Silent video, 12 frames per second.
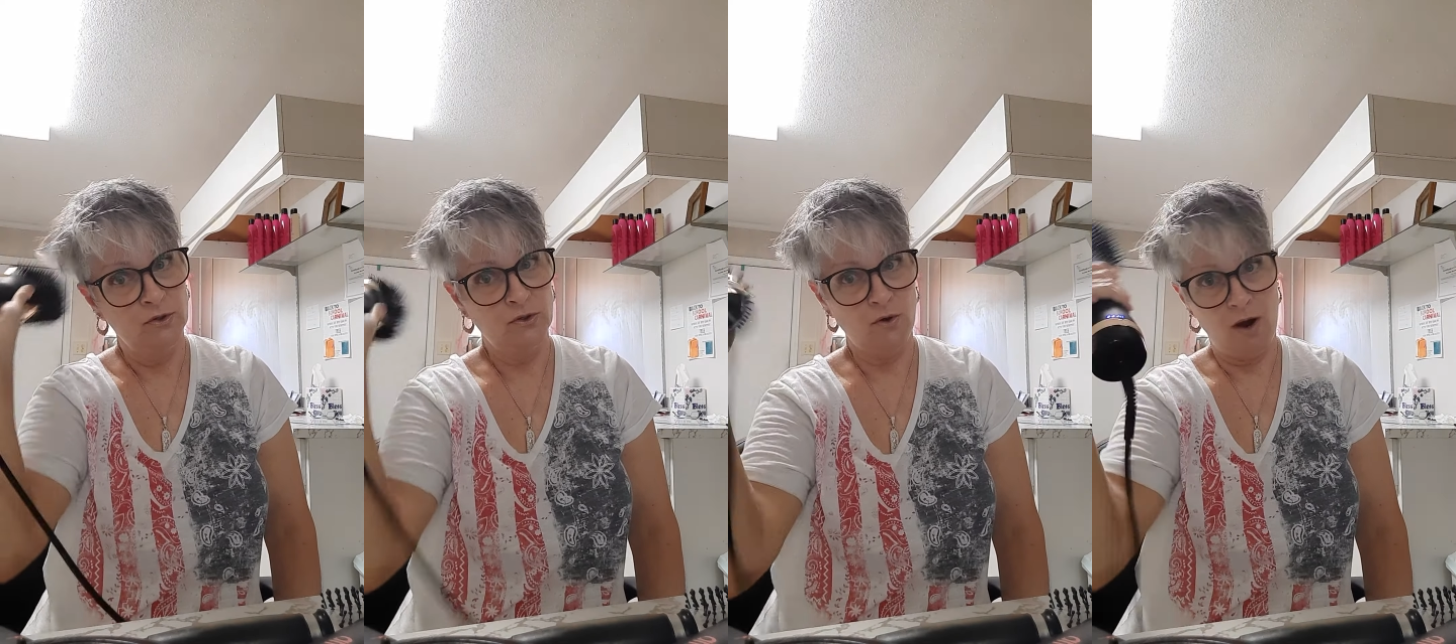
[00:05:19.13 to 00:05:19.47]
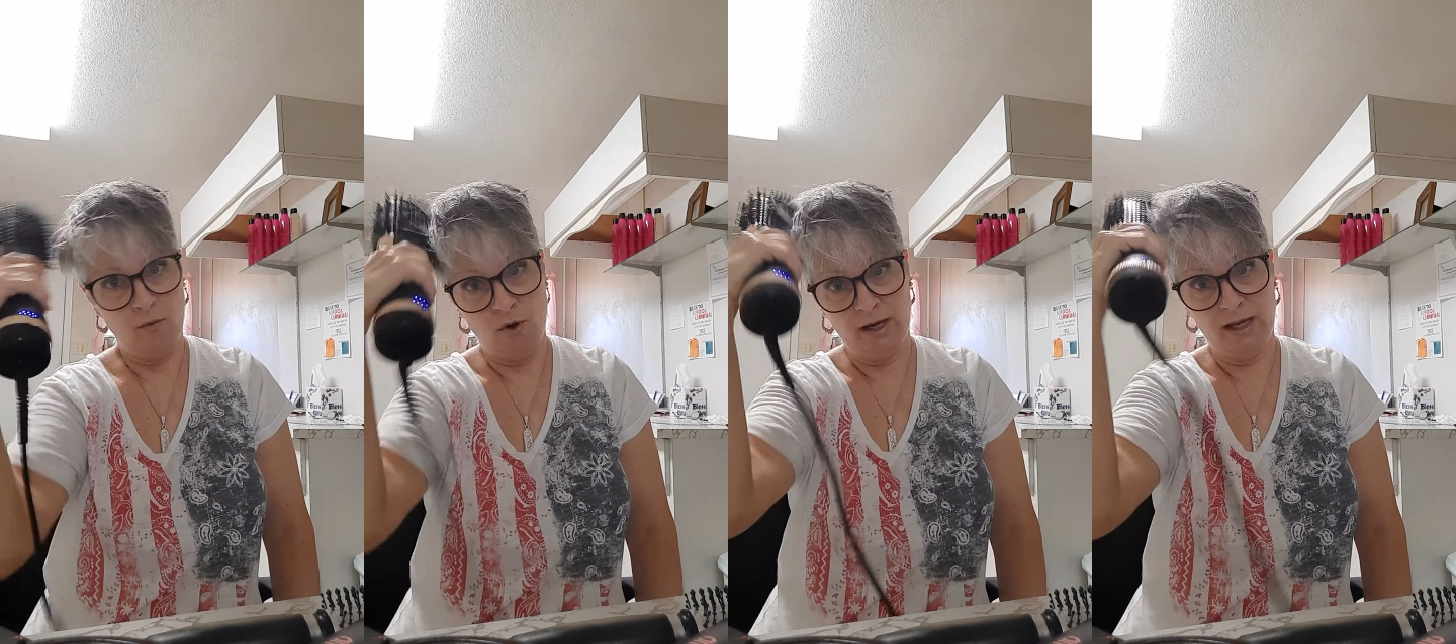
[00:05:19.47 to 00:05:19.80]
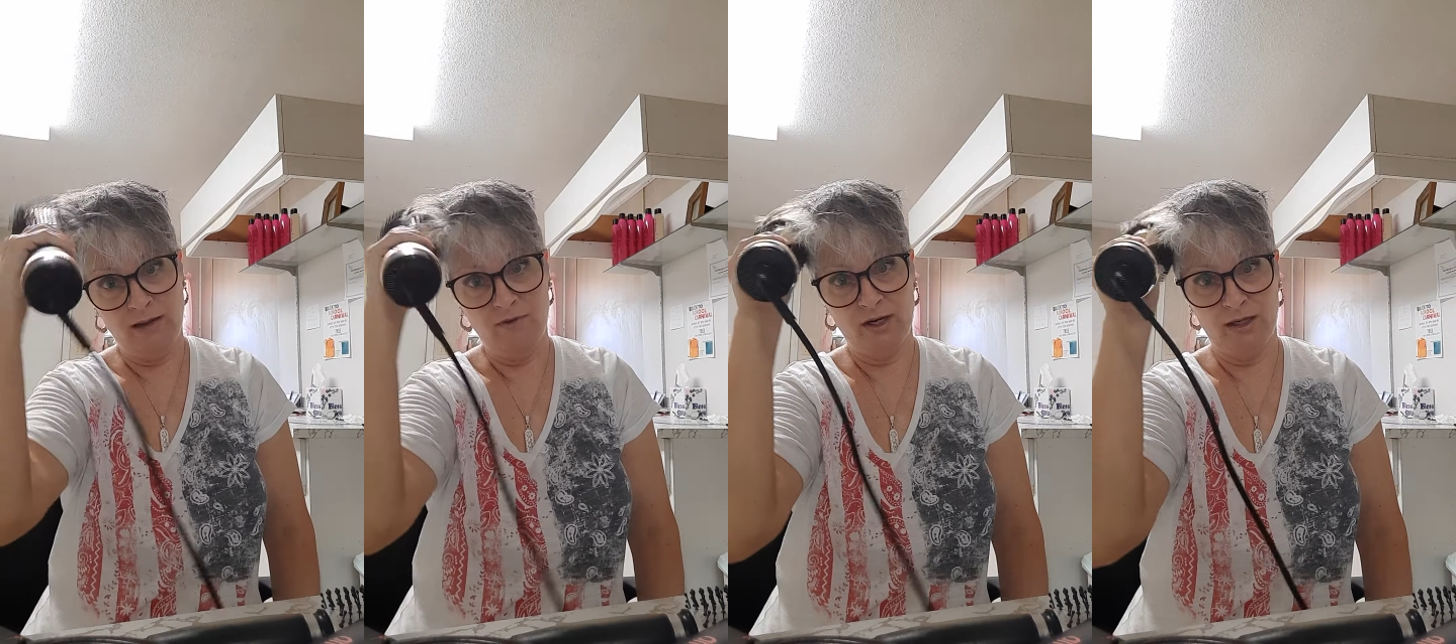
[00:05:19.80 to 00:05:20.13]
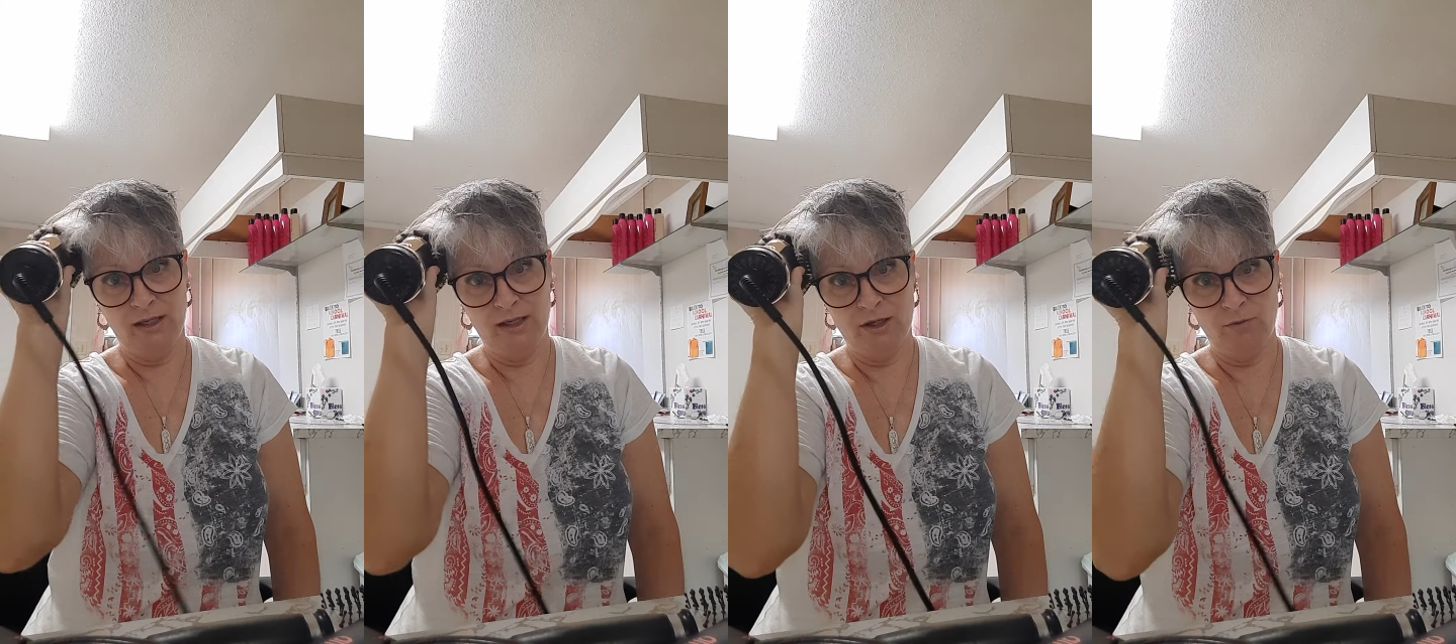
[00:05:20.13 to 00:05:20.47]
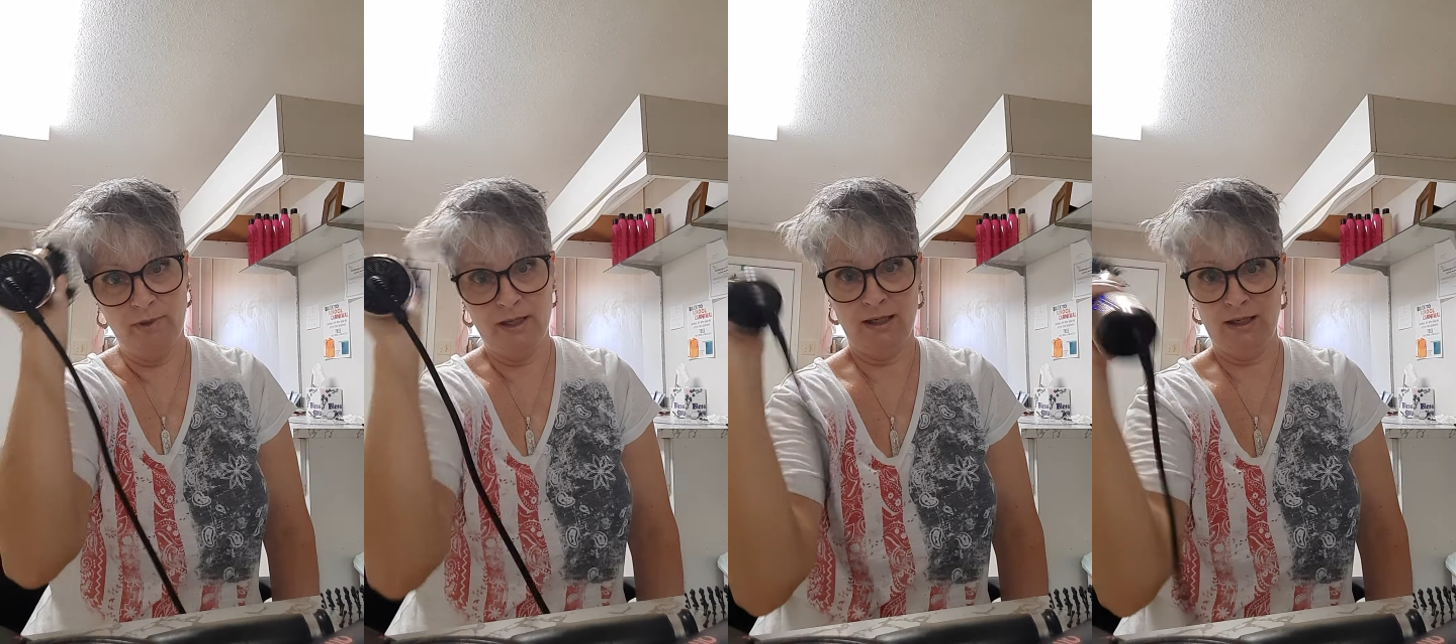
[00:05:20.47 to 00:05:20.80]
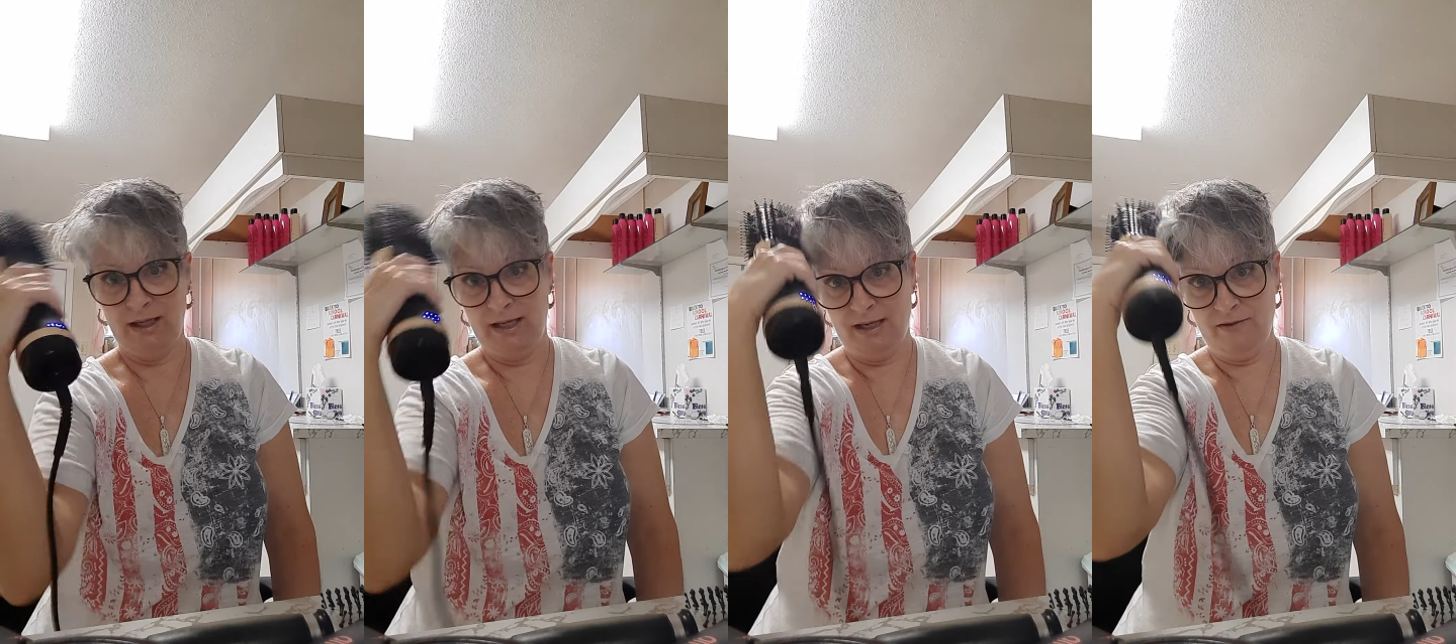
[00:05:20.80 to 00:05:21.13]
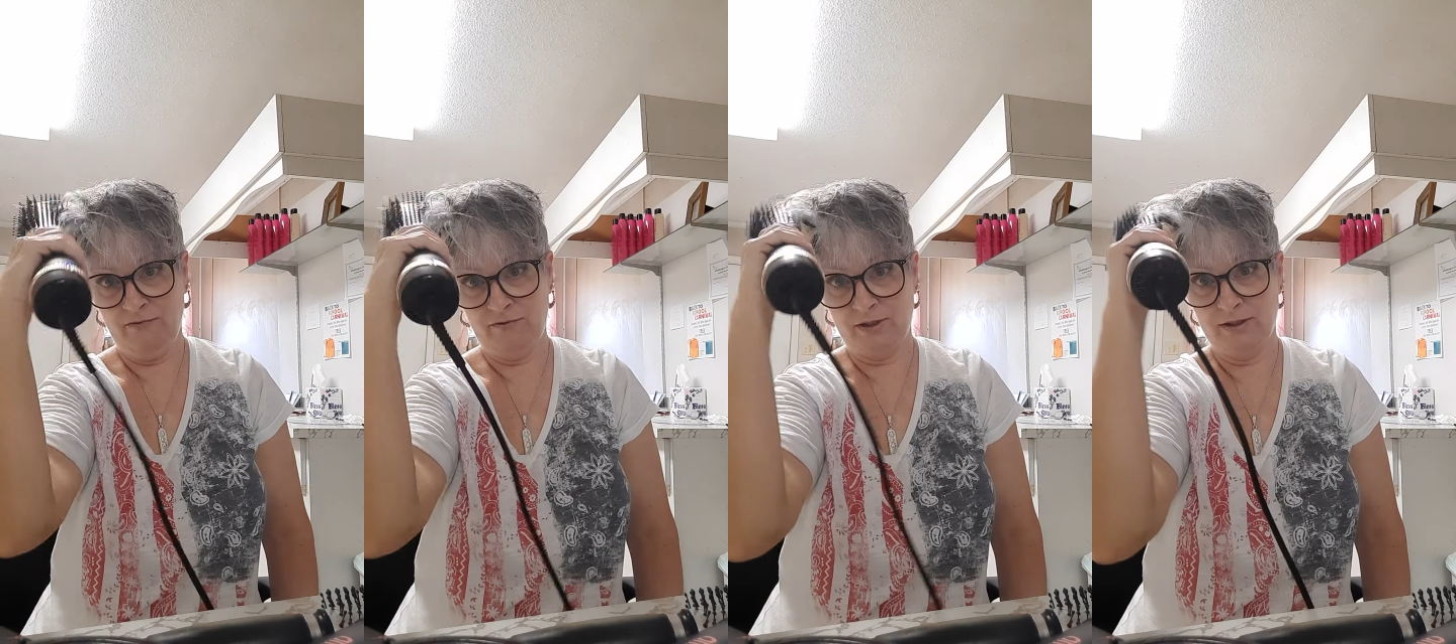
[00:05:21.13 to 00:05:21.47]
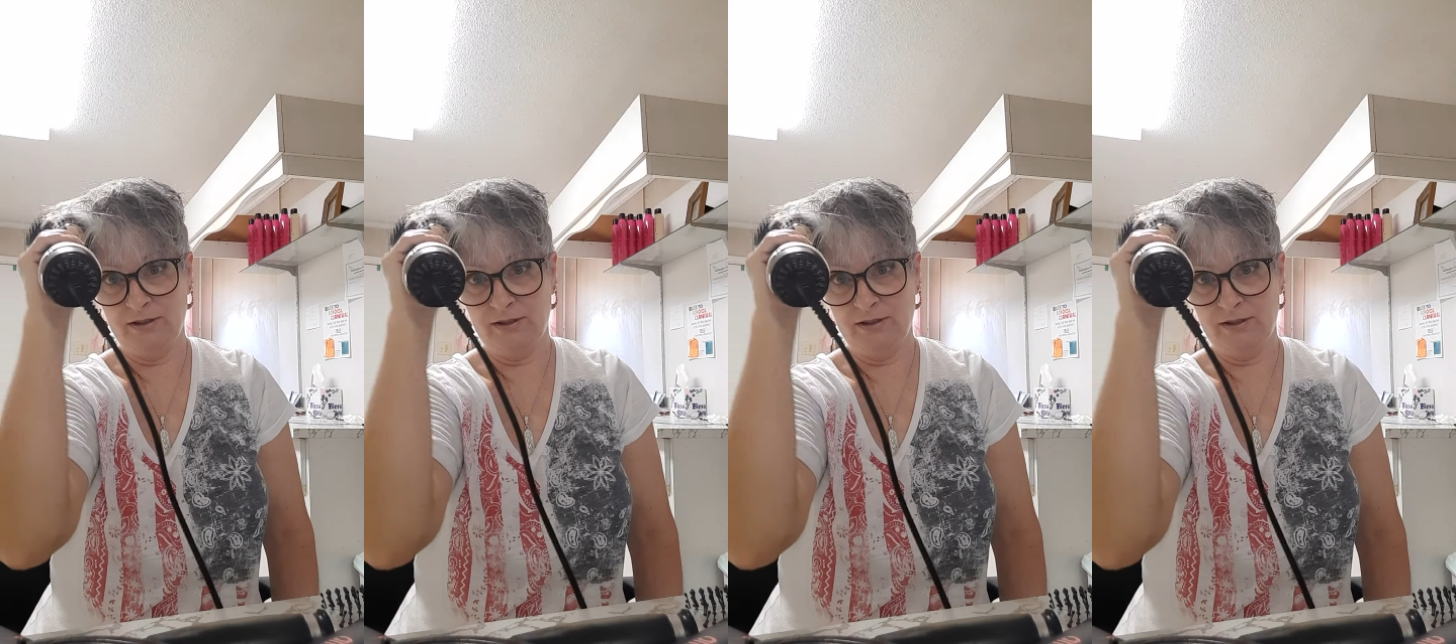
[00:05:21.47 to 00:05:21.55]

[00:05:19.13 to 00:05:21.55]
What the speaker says: So I want to give it a little bit of lift.